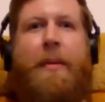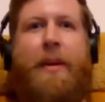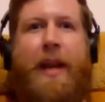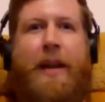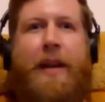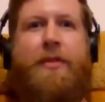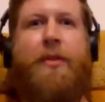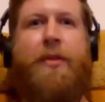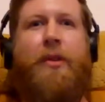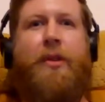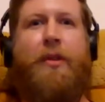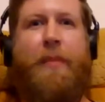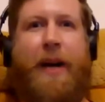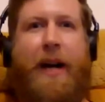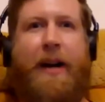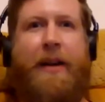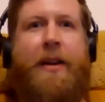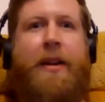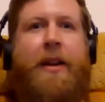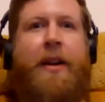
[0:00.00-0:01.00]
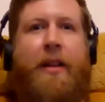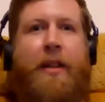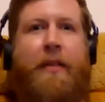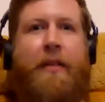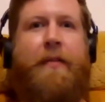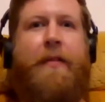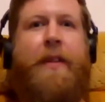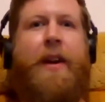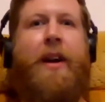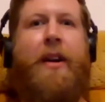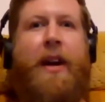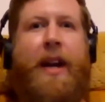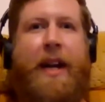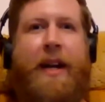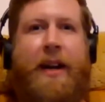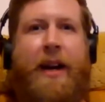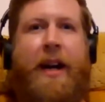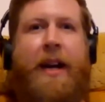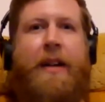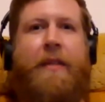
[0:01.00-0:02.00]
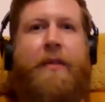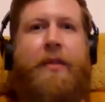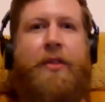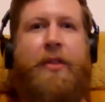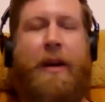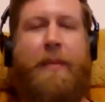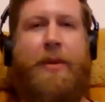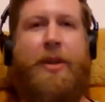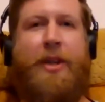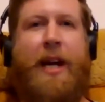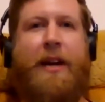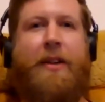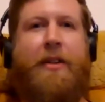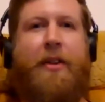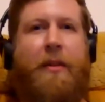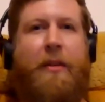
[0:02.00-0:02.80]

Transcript: but they talk about the very kind of subject